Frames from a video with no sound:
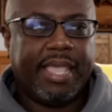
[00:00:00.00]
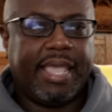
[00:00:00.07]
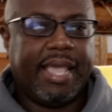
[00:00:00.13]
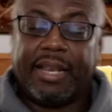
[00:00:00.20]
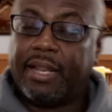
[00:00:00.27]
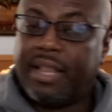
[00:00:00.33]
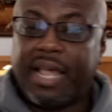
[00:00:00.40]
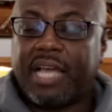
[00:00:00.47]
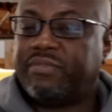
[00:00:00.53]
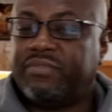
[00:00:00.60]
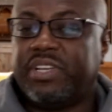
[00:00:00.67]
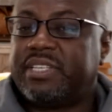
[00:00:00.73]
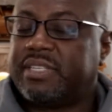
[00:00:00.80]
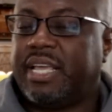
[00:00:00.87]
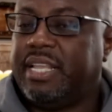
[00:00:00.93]
And a lot of
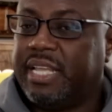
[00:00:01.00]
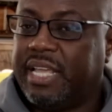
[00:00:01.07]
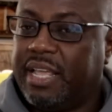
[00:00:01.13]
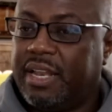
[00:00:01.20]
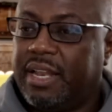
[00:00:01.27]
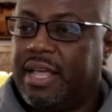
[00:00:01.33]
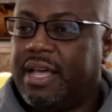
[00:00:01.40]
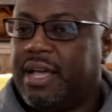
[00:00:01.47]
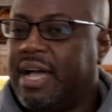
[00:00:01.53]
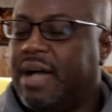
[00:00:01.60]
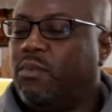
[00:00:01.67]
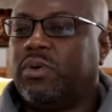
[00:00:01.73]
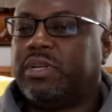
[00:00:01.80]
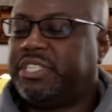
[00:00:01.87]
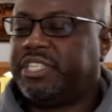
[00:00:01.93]
us say that, I
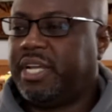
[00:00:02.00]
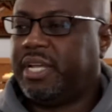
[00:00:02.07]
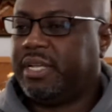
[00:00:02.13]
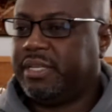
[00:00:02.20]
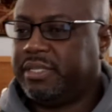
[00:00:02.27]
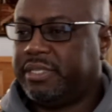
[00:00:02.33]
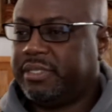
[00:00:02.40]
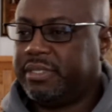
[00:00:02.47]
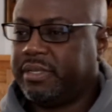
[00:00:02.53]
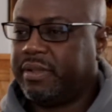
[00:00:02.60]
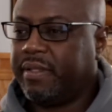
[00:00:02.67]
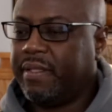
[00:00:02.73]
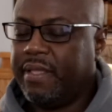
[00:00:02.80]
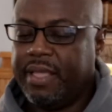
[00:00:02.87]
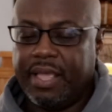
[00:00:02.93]
want to change.
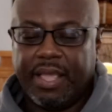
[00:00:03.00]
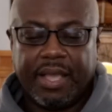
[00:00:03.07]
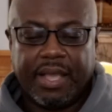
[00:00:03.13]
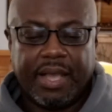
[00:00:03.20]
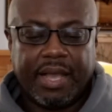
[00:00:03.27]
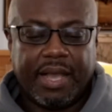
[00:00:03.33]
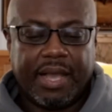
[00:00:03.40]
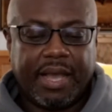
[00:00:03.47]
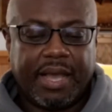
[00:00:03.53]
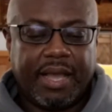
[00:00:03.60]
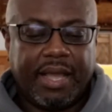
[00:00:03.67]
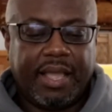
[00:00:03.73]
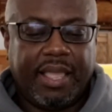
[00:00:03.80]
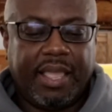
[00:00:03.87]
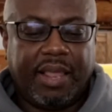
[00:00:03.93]

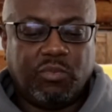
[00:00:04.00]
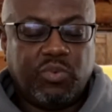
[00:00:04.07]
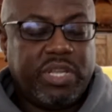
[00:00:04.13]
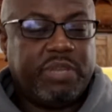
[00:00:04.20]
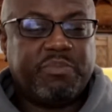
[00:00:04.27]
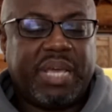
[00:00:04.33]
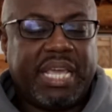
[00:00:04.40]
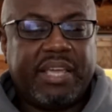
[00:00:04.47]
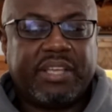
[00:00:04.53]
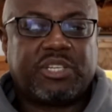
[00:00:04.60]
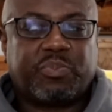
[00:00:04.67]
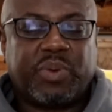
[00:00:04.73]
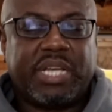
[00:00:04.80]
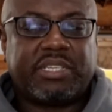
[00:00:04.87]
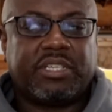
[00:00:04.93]
And we may
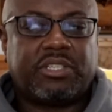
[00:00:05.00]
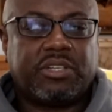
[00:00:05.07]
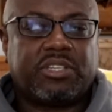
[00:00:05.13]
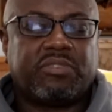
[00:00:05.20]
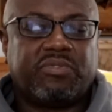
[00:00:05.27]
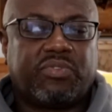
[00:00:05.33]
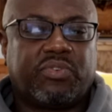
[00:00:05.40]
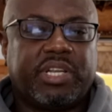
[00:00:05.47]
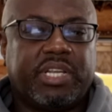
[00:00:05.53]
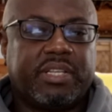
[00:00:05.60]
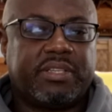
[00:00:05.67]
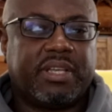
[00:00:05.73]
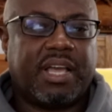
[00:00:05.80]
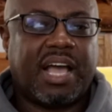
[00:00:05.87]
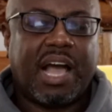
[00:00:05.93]
express it to some
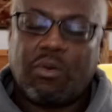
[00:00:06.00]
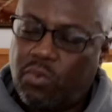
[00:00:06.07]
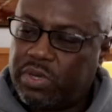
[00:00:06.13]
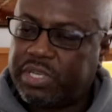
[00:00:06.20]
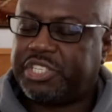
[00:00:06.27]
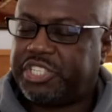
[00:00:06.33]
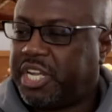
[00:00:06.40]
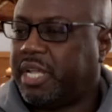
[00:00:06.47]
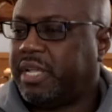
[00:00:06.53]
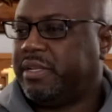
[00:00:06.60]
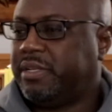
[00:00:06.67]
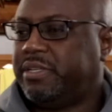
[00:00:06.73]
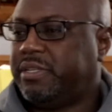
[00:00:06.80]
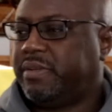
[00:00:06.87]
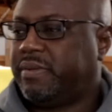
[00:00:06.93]
friends, I want to
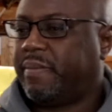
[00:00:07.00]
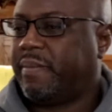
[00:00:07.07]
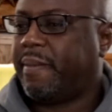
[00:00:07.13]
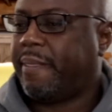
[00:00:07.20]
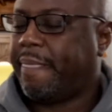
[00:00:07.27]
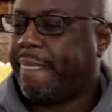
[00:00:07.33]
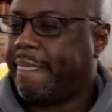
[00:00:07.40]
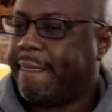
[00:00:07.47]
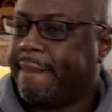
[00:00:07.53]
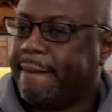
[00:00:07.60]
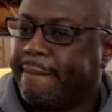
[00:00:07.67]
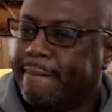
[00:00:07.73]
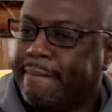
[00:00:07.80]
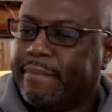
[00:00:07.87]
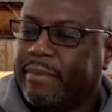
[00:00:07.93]
change.
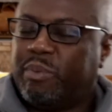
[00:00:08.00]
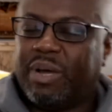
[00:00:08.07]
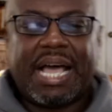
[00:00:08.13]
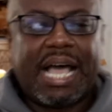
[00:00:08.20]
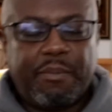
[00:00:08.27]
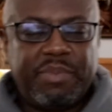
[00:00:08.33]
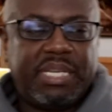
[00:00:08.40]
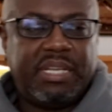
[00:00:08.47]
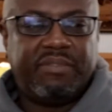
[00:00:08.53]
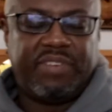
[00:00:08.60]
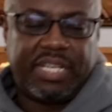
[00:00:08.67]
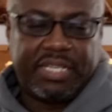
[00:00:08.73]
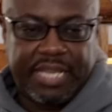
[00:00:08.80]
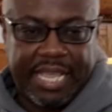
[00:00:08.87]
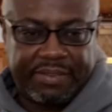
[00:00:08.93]
But how many of
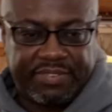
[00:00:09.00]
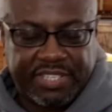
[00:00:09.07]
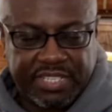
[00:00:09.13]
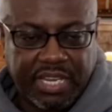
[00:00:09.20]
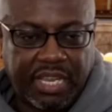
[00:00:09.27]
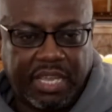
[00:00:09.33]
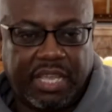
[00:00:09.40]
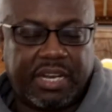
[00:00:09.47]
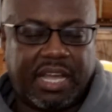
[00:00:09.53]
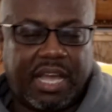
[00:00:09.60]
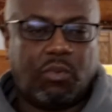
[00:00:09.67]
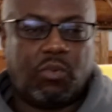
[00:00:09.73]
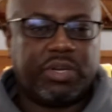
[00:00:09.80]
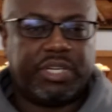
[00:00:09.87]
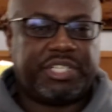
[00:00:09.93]
us have said,
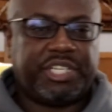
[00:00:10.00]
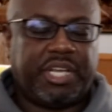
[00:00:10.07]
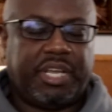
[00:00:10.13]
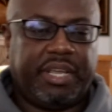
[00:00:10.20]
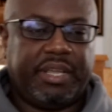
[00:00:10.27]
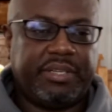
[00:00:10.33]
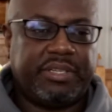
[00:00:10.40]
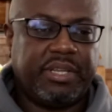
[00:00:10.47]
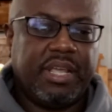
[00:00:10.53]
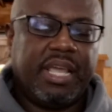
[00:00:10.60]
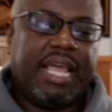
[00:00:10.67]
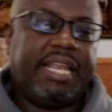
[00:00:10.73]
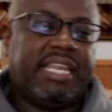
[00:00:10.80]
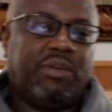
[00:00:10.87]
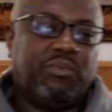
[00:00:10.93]
I want to change,
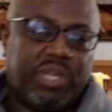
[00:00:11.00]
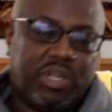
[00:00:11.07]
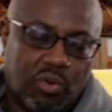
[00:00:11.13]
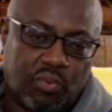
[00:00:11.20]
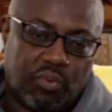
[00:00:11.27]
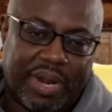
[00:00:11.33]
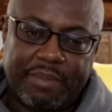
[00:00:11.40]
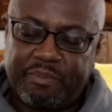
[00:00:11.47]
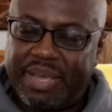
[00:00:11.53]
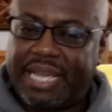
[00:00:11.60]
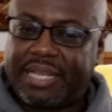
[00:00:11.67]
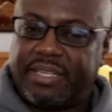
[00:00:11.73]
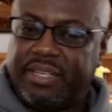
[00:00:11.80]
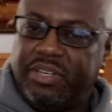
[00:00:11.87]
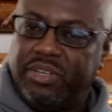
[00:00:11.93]
and then we go right
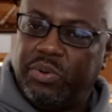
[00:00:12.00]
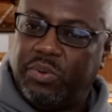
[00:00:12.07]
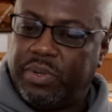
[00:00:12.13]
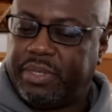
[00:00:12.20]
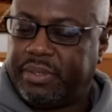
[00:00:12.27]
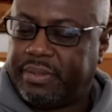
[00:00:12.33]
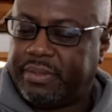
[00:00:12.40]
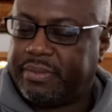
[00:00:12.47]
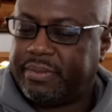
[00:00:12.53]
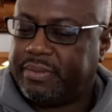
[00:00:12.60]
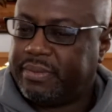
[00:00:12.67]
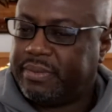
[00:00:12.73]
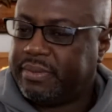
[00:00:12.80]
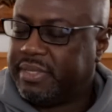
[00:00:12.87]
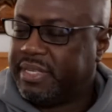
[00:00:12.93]
back to doing
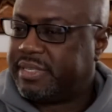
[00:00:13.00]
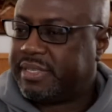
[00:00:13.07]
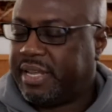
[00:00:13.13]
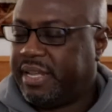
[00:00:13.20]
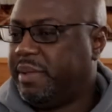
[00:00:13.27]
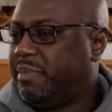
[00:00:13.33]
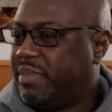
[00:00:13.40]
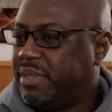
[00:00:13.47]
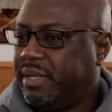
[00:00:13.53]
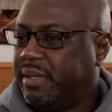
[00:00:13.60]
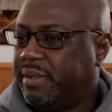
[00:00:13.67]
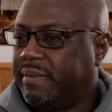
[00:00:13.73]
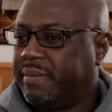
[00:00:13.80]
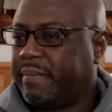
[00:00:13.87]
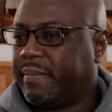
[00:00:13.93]
the same
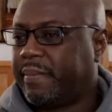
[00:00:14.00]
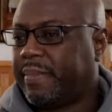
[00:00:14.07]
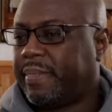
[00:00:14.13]
thing?